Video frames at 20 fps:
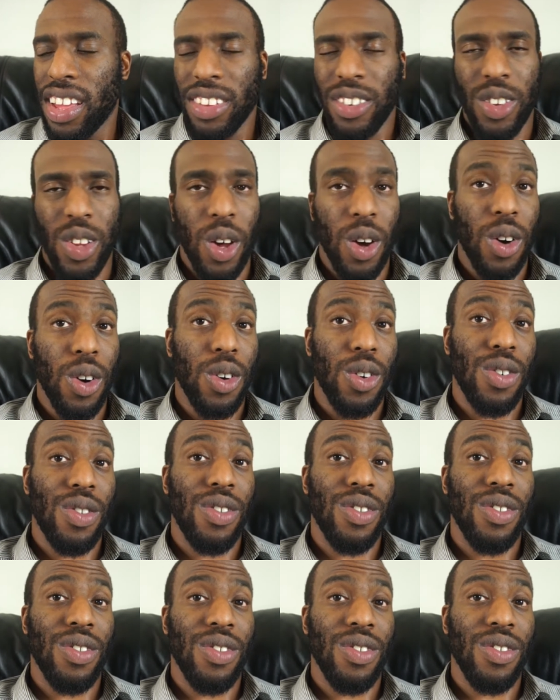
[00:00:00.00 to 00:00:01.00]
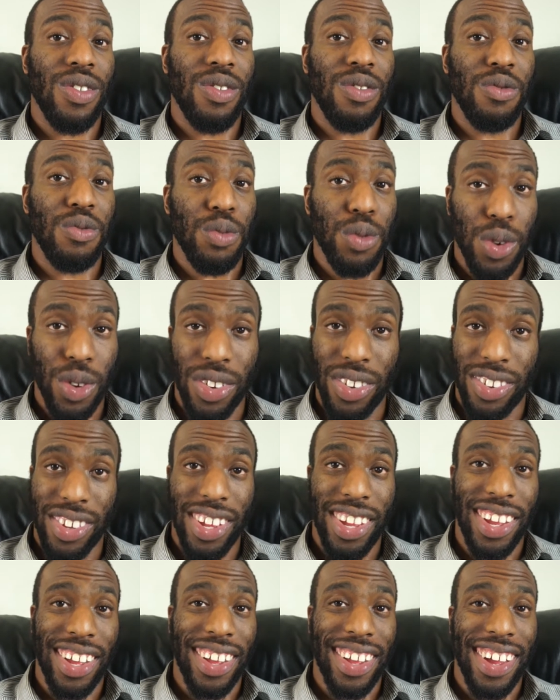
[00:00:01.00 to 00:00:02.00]
So, we'll
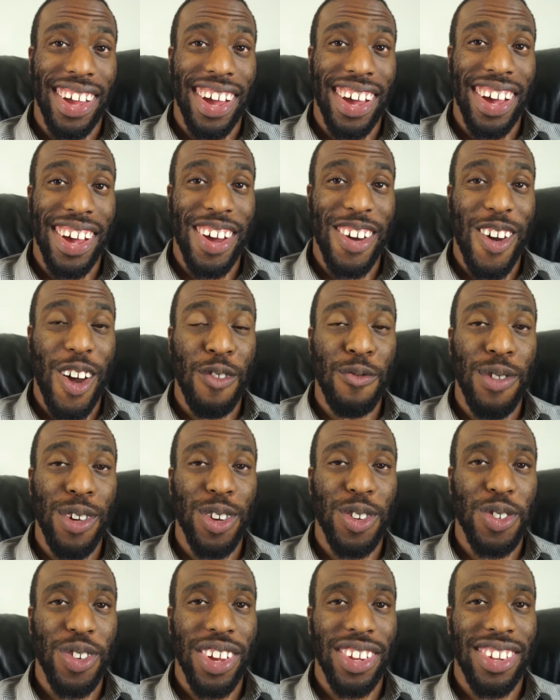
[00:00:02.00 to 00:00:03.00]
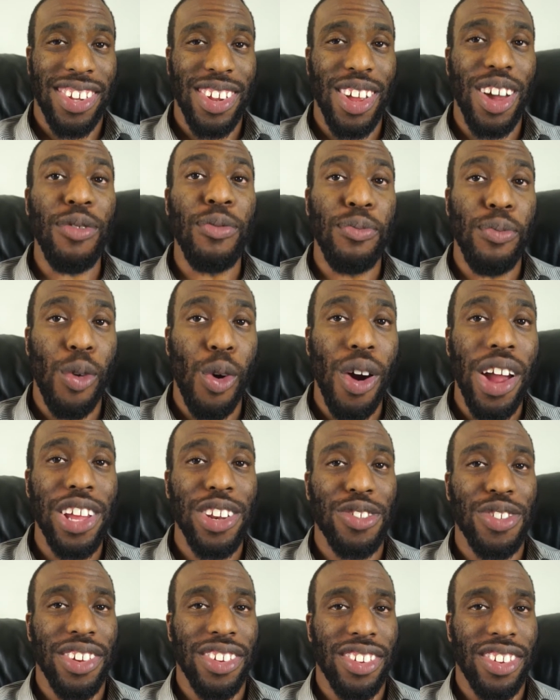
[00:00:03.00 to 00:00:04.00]
see. I'm more
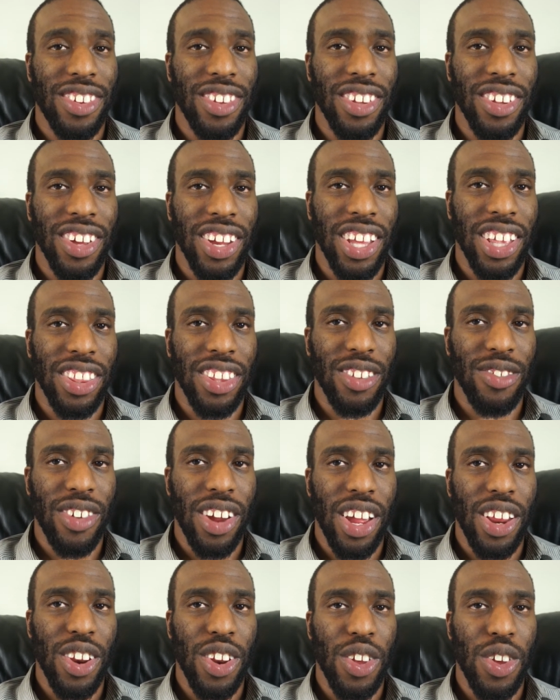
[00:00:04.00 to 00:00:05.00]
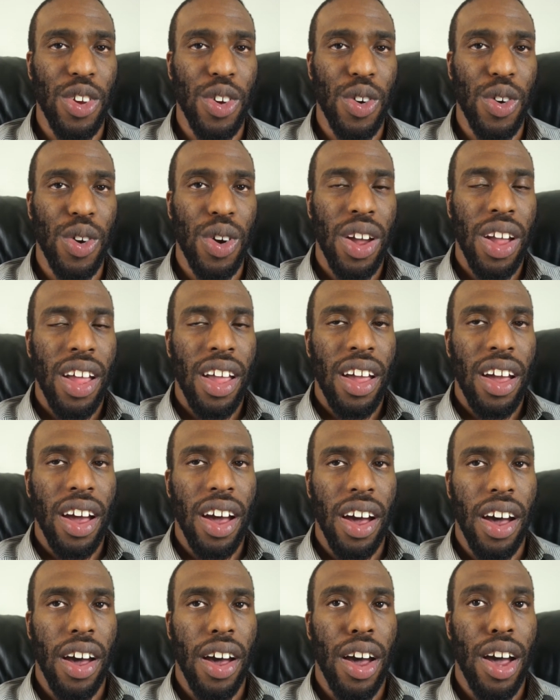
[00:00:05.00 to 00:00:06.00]
interested to look at the brand new
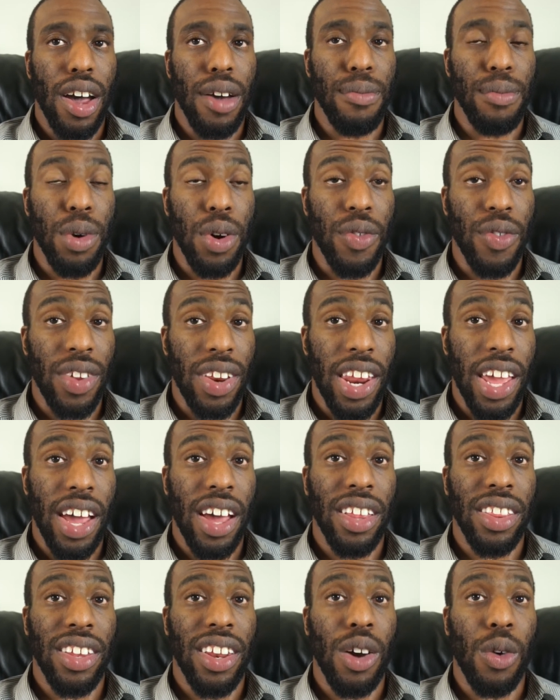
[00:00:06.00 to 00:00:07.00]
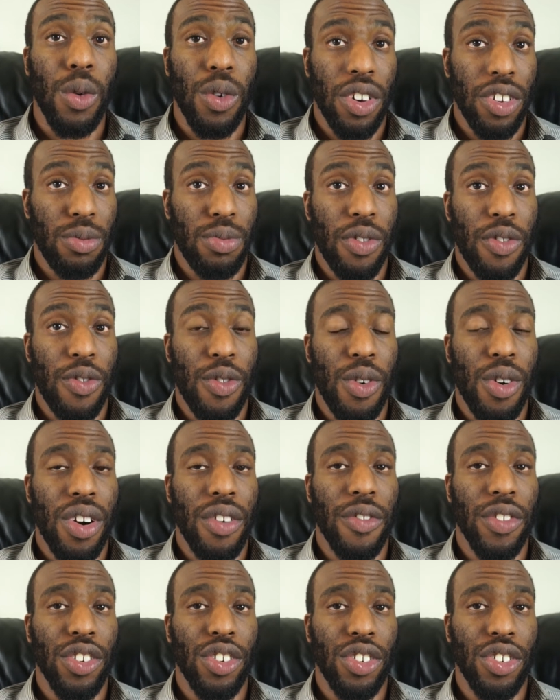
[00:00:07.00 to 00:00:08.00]
movie now than I was before,
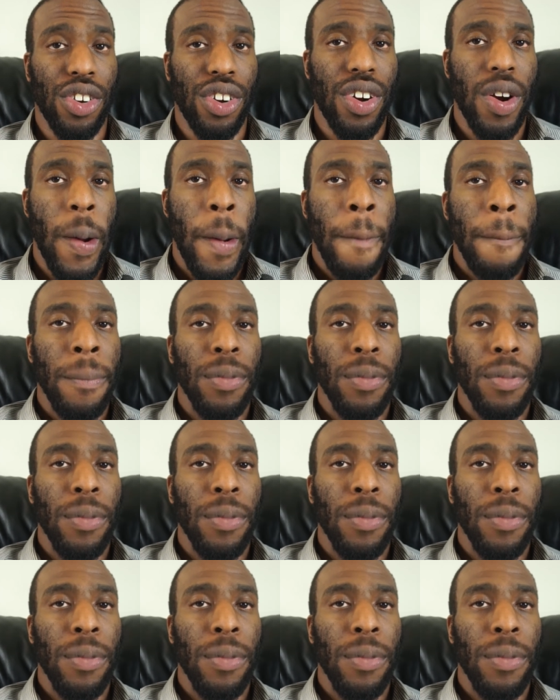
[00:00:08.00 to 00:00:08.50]
for sure.